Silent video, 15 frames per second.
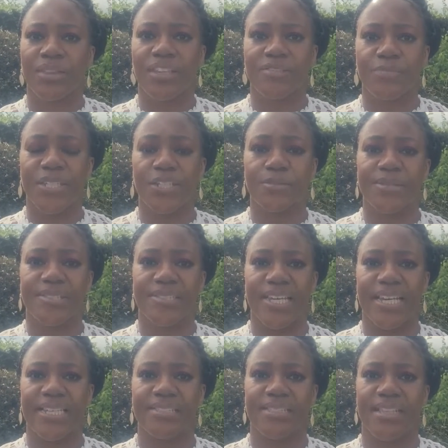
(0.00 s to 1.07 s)
they've been
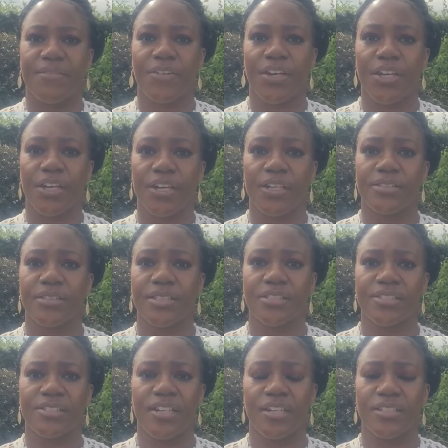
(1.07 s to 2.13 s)
upstairs and they've heard the
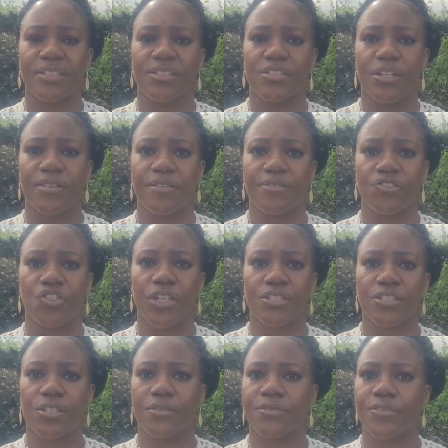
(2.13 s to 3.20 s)
signs, you know, they've
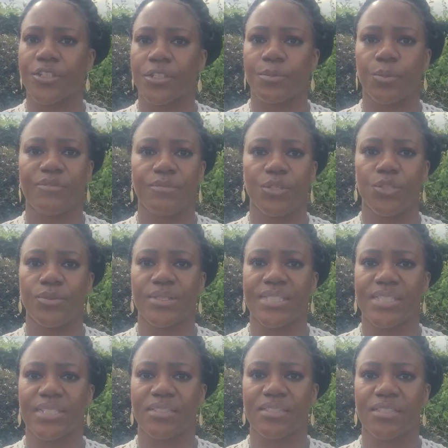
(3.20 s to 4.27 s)
tried to cover it up with
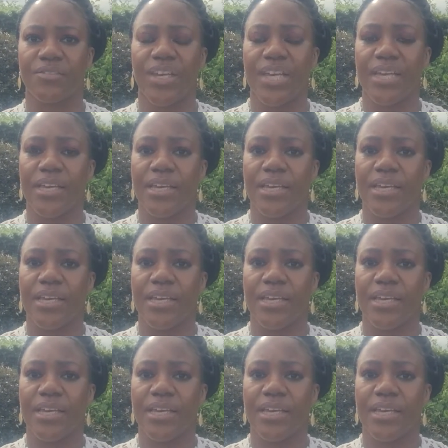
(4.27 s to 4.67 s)
music and stuff.